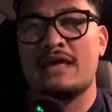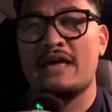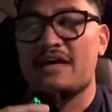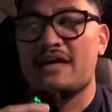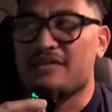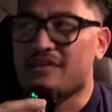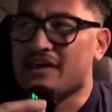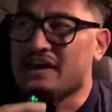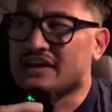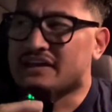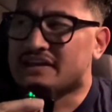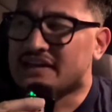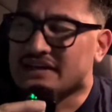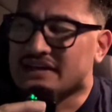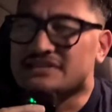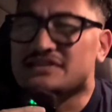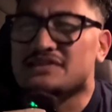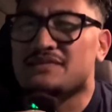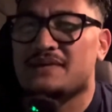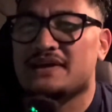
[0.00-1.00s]
That
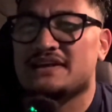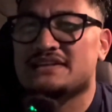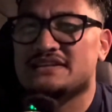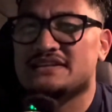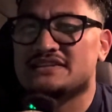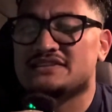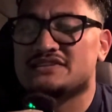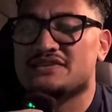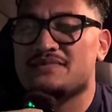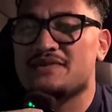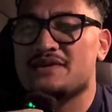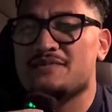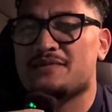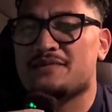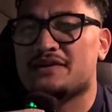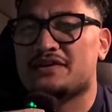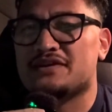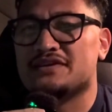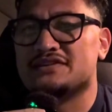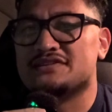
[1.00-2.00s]
doesn't make sense to me
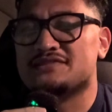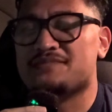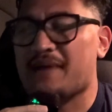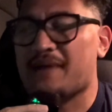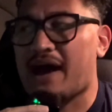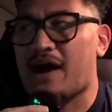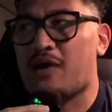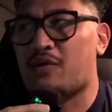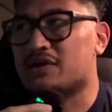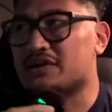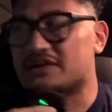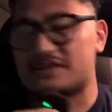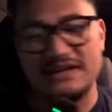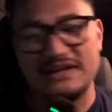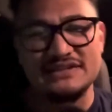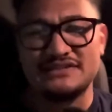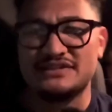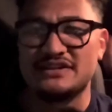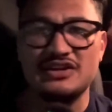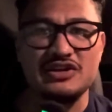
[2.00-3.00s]
because power
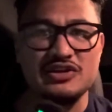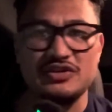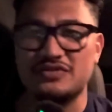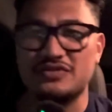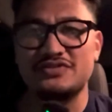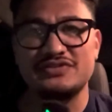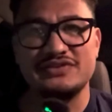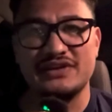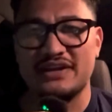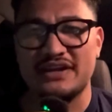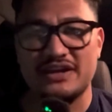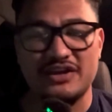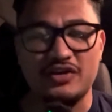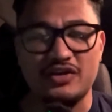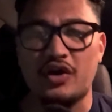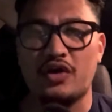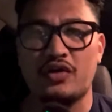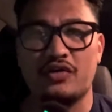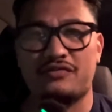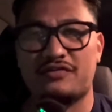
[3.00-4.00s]
doesn't usually
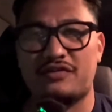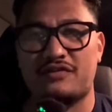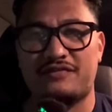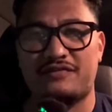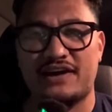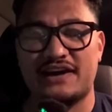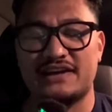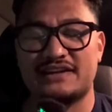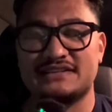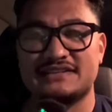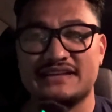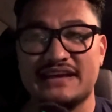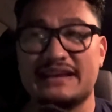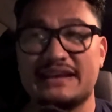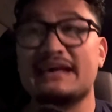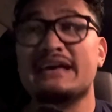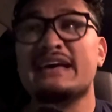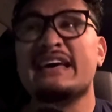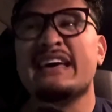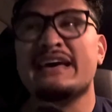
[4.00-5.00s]
go from fighters,
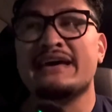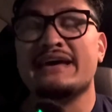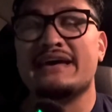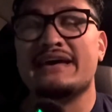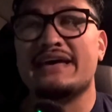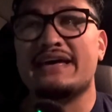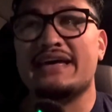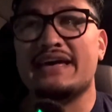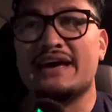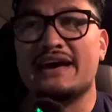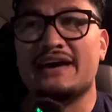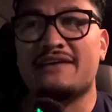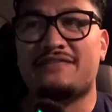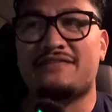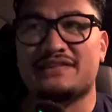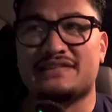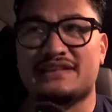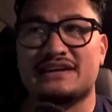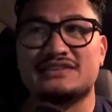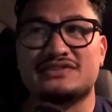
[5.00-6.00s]
and if
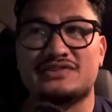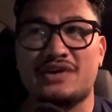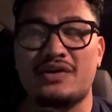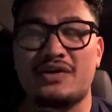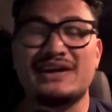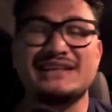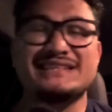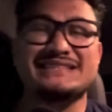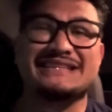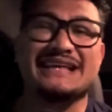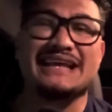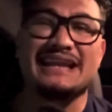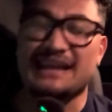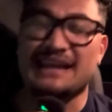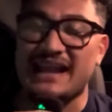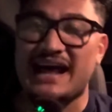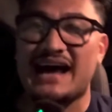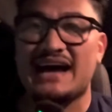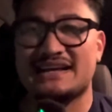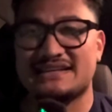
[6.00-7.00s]
it does go, it's the
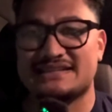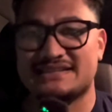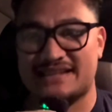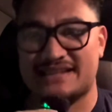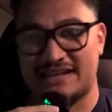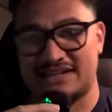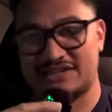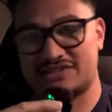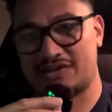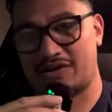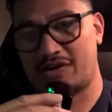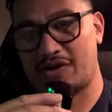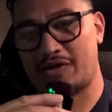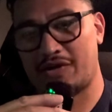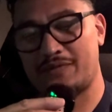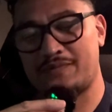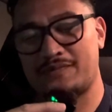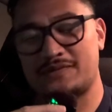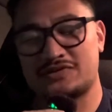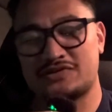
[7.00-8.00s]
last thing to
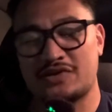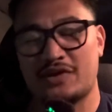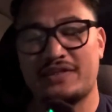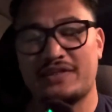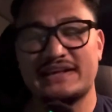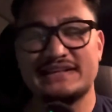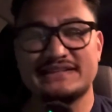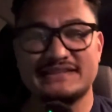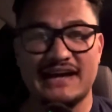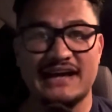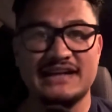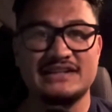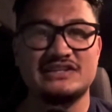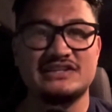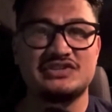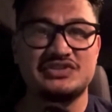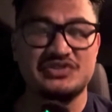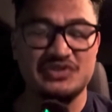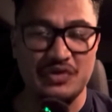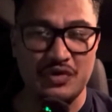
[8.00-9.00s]
go. So they start to
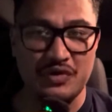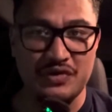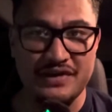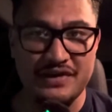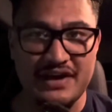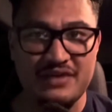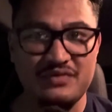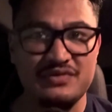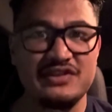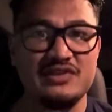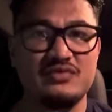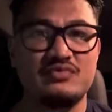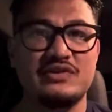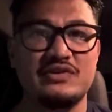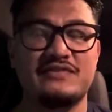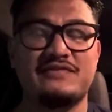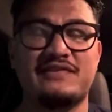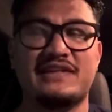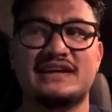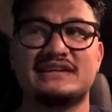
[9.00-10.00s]
slow down with their
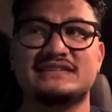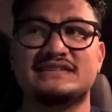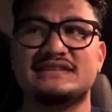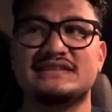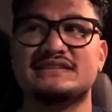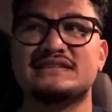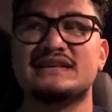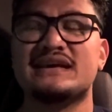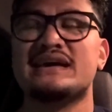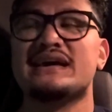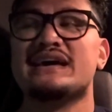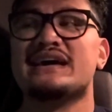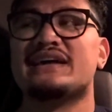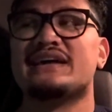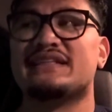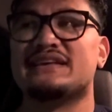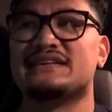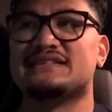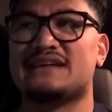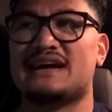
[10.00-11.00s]
reflexes.
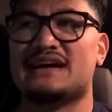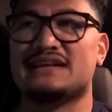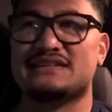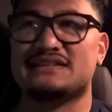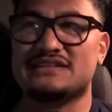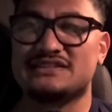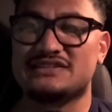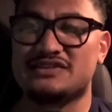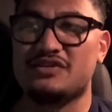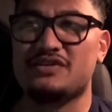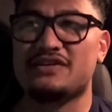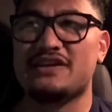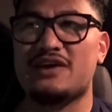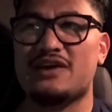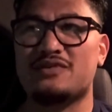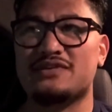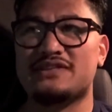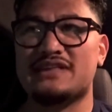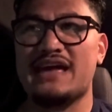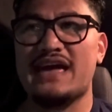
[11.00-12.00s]
They start to slow down
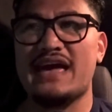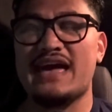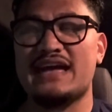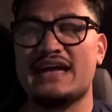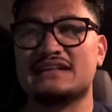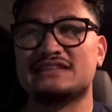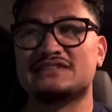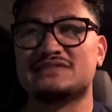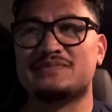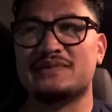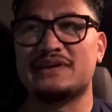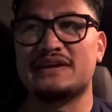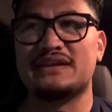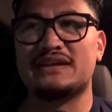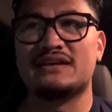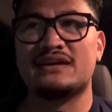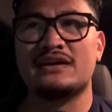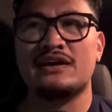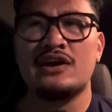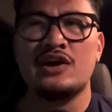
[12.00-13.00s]
with their hand speed.
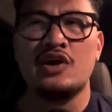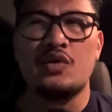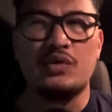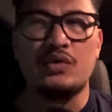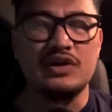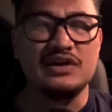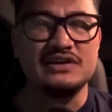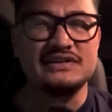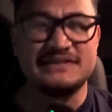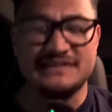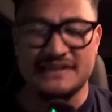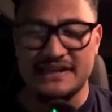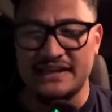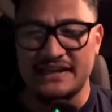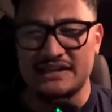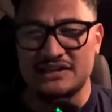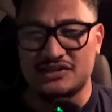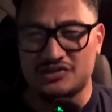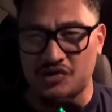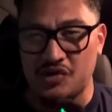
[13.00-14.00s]
We're not
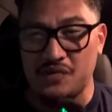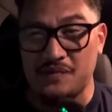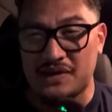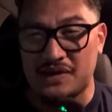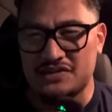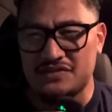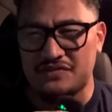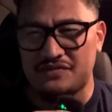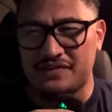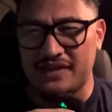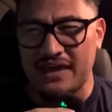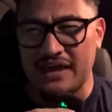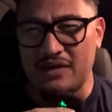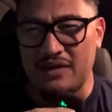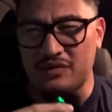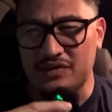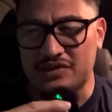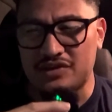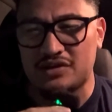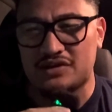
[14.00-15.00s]
seeing so much of that
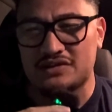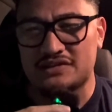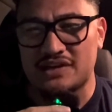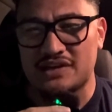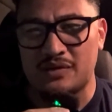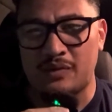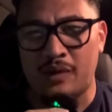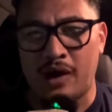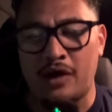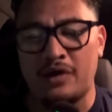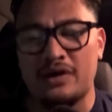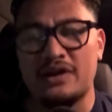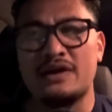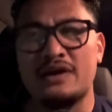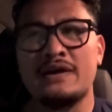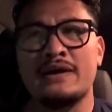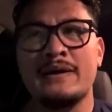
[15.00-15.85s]
with Deontay Wilder.